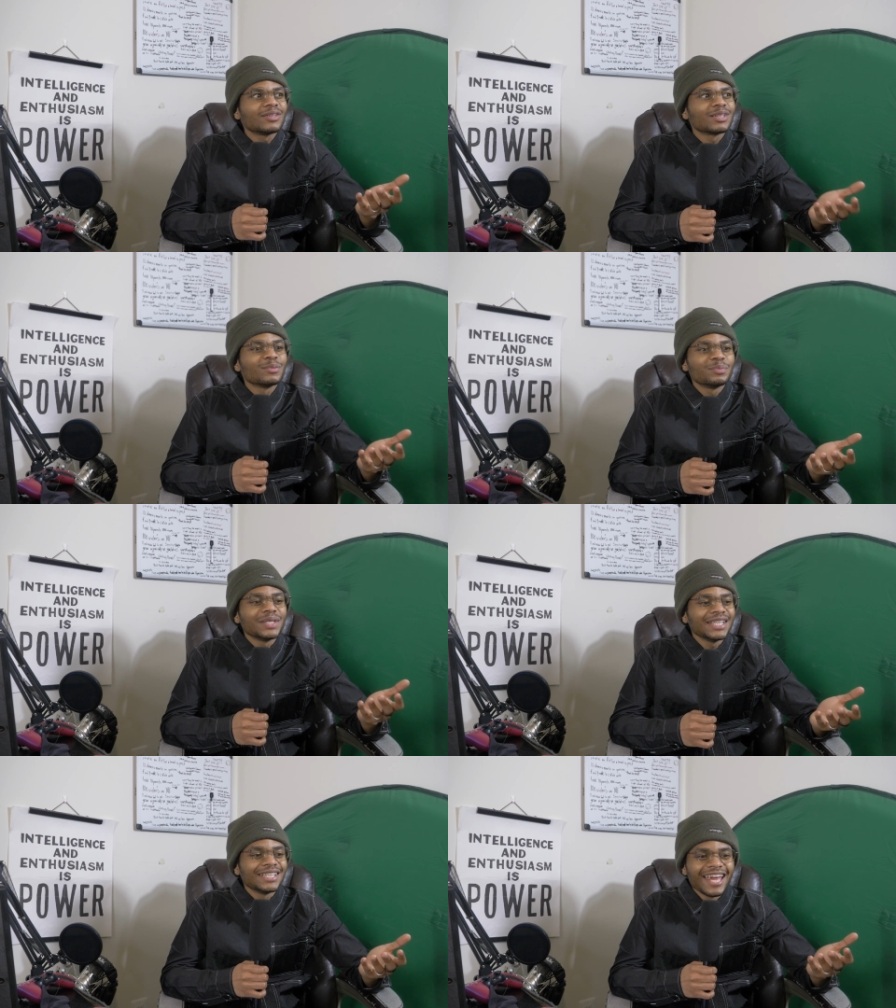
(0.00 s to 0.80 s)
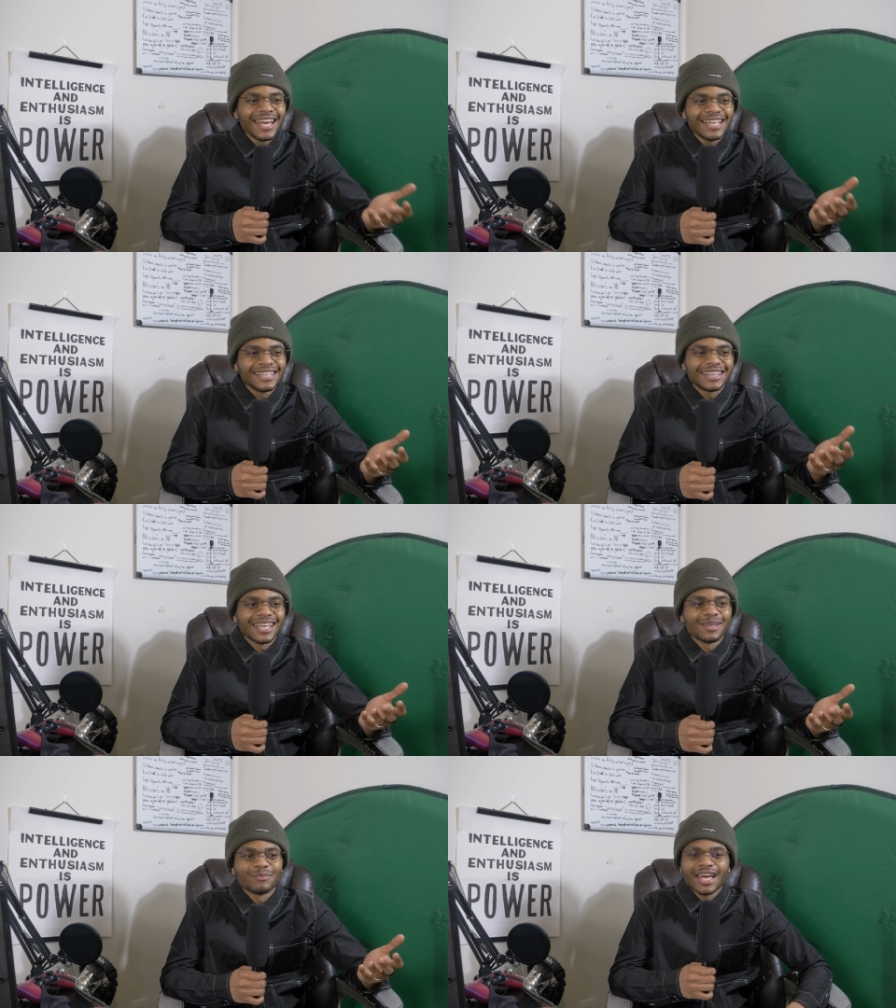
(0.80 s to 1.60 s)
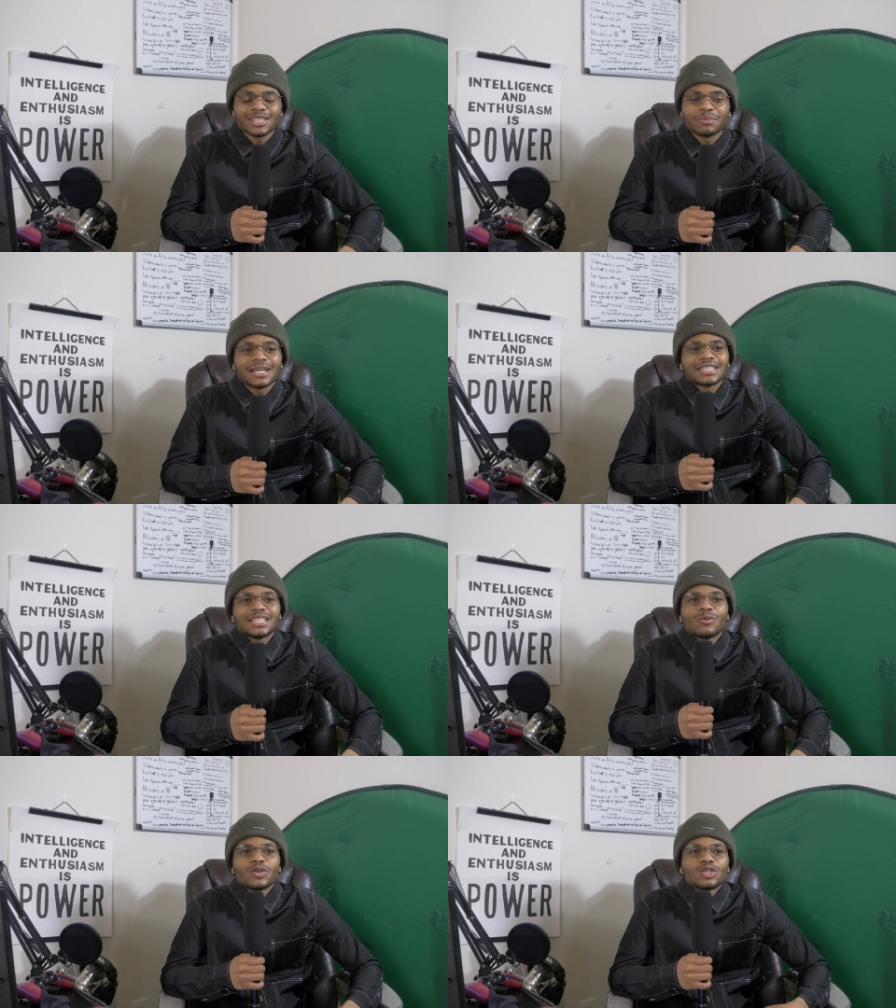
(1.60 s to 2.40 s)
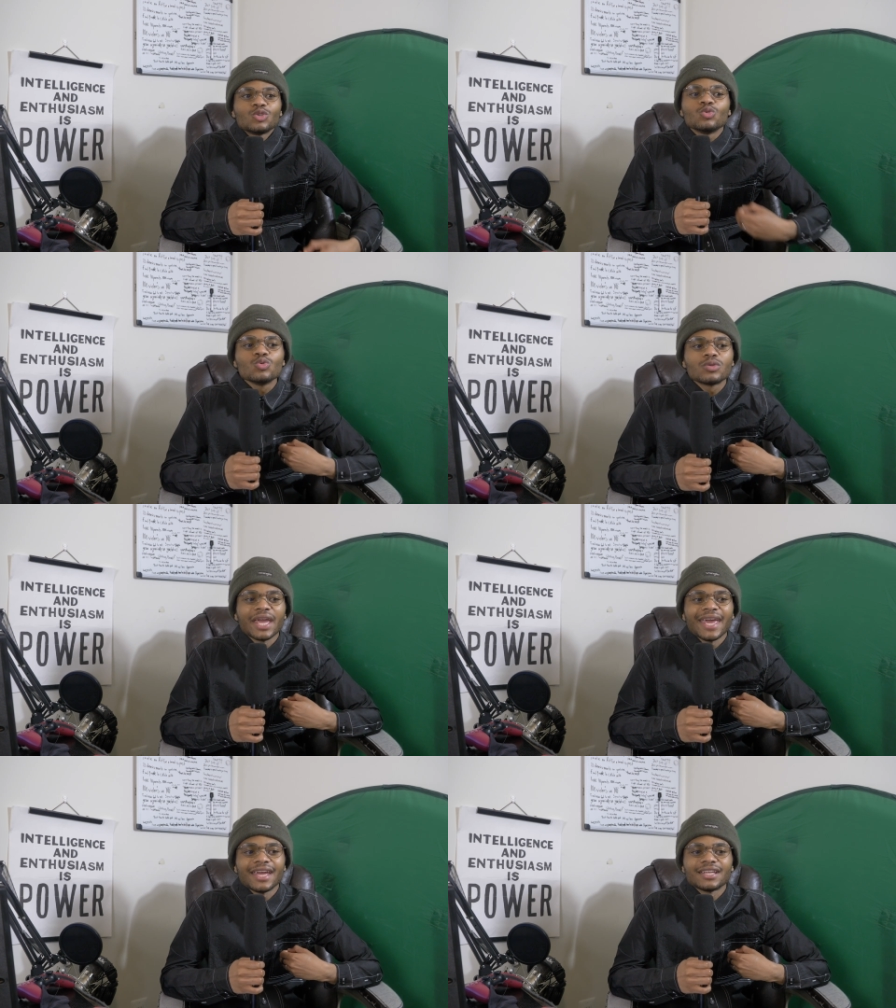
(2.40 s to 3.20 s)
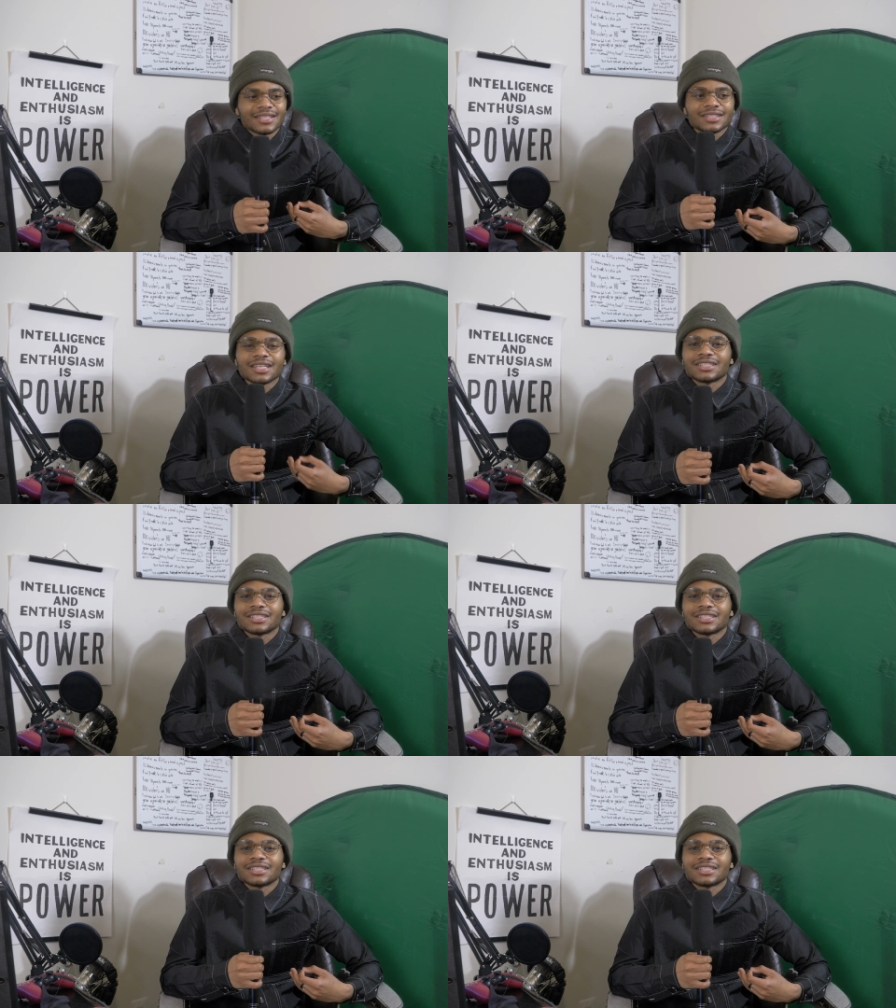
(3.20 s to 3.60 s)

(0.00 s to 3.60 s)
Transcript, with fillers: gonna be anything. Especially when you can't sense